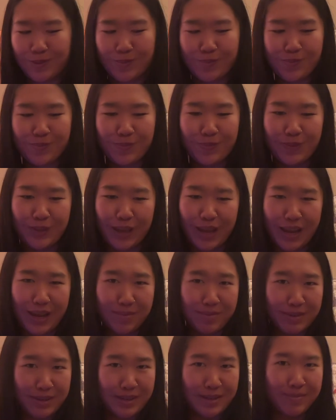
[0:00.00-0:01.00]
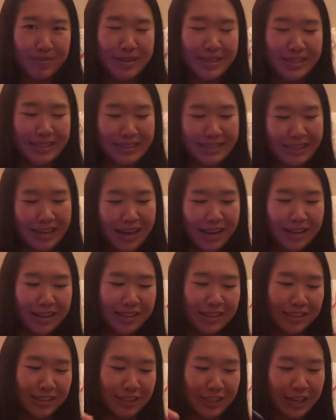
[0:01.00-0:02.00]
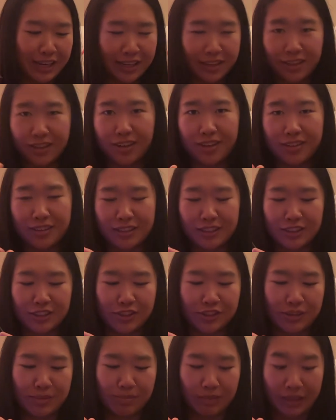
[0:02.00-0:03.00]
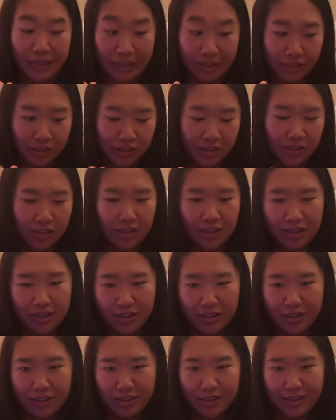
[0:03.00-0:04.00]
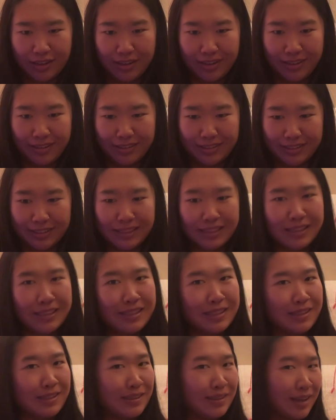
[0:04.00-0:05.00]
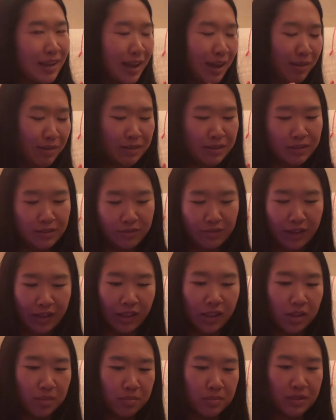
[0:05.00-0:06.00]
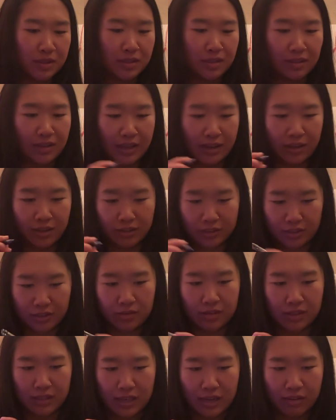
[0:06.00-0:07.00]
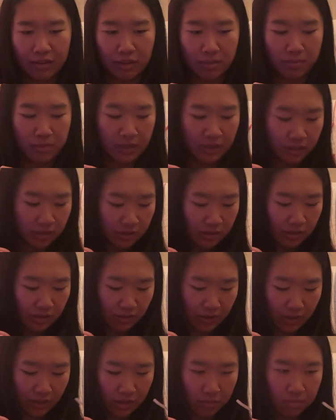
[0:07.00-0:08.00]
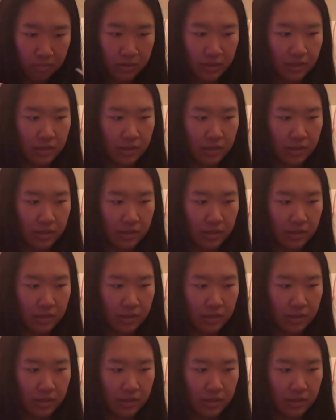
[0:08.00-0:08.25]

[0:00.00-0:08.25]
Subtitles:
I'm gonna be excited to check in on this strip later, see how it develops, and also see how the mix develops.